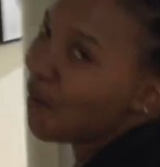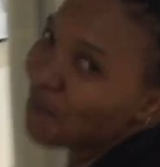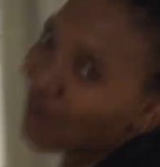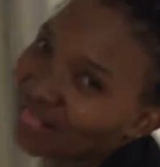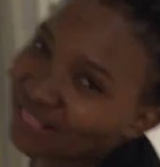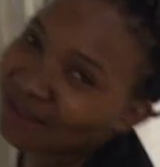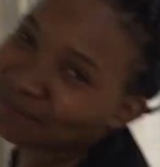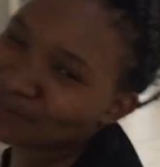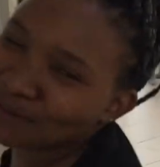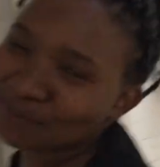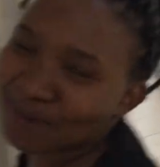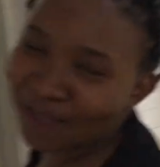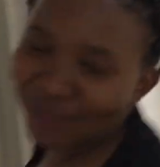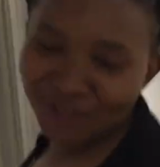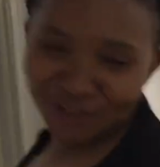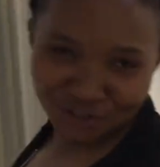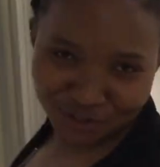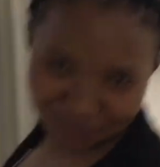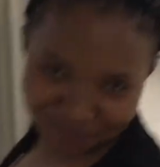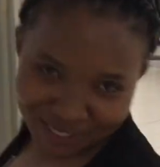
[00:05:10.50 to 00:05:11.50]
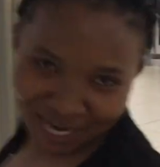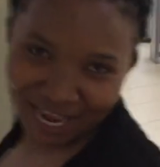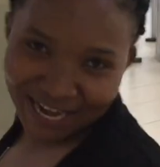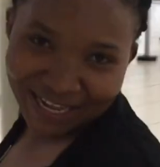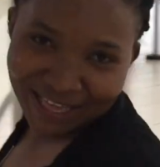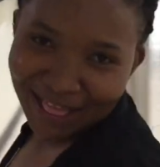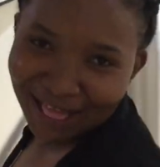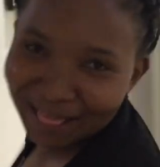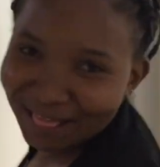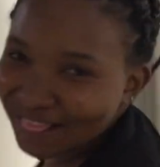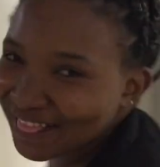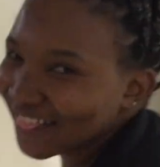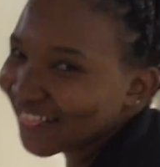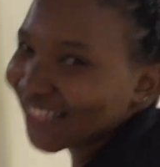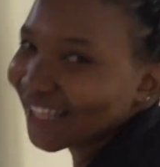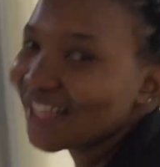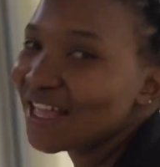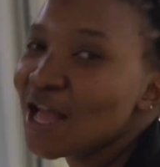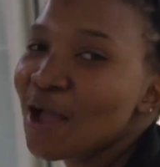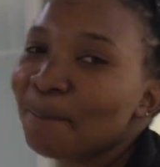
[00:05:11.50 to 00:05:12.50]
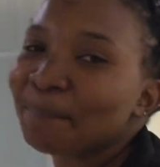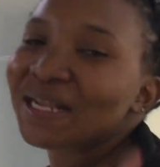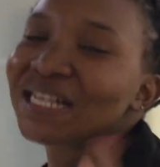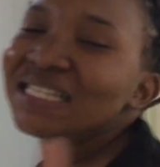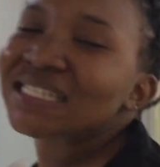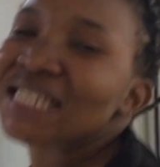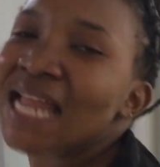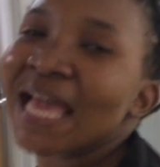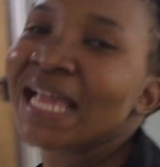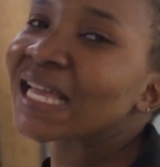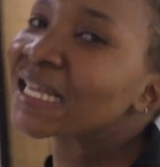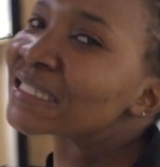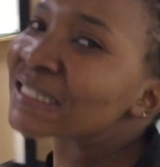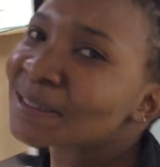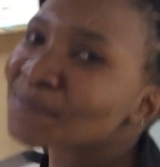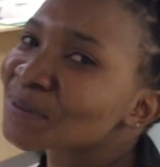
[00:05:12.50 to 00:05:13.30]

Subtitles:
Welcome to my YouTube channel. Please remember like to...